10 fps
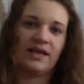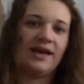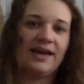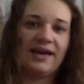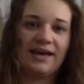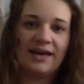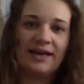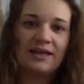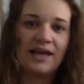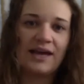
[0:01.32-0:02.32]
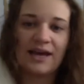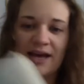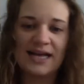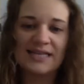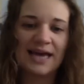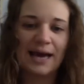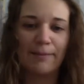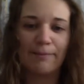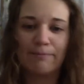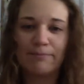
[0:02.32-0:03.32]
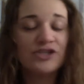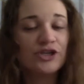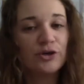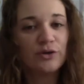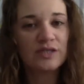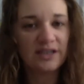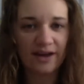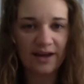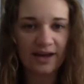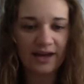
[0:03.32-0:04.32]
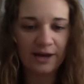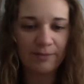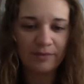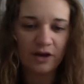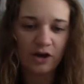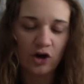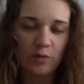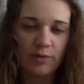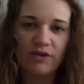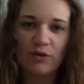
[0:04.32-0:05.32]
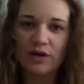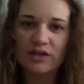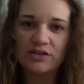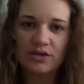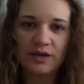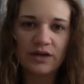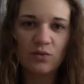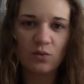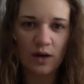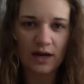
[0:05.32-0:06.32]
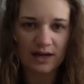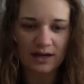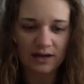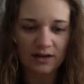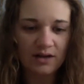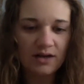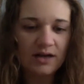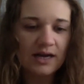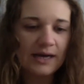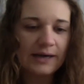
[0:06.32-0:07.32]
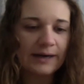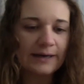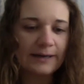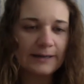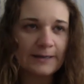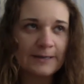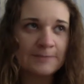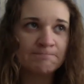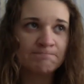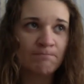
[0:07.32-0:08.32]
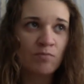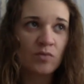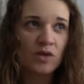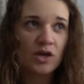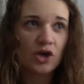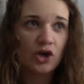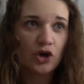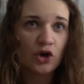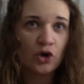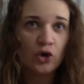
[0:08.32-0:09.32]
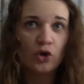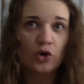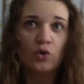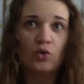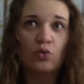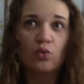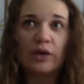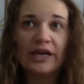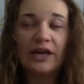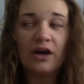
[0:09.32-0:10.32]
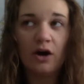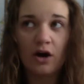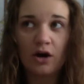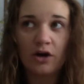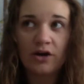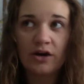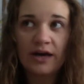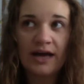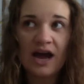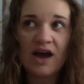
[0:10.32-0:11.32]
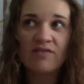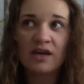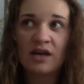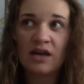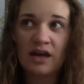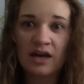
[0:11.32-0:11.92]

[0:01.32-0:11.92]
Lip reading: Hey class, happy Tuesday. Hope everyone is doing well. Um, we are having